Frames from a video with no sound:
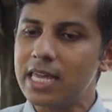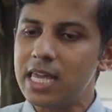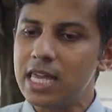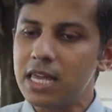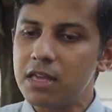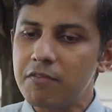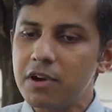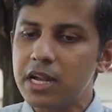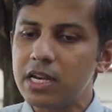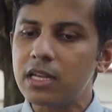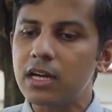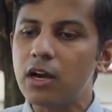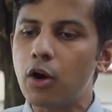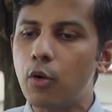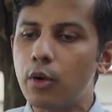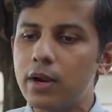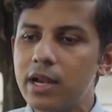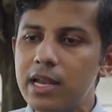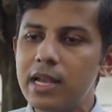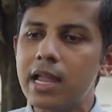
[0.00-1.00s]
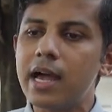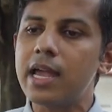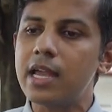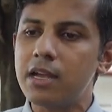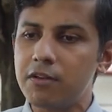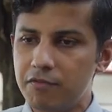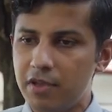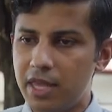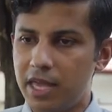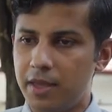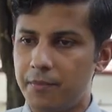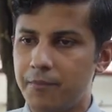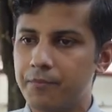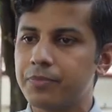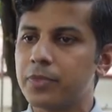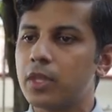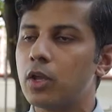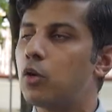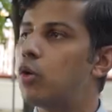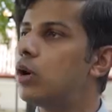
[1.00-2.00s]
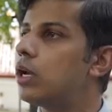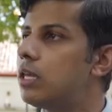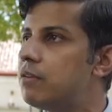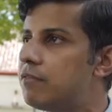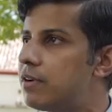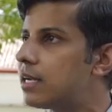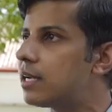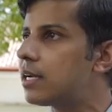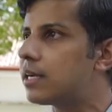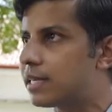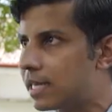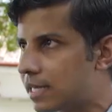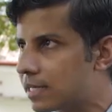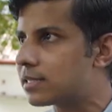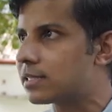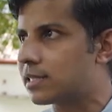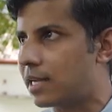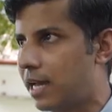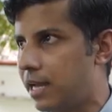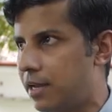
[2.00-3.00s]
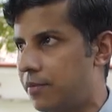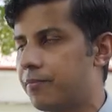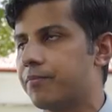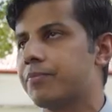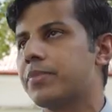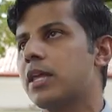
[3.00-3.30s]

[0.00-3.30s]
even an online way or even a text line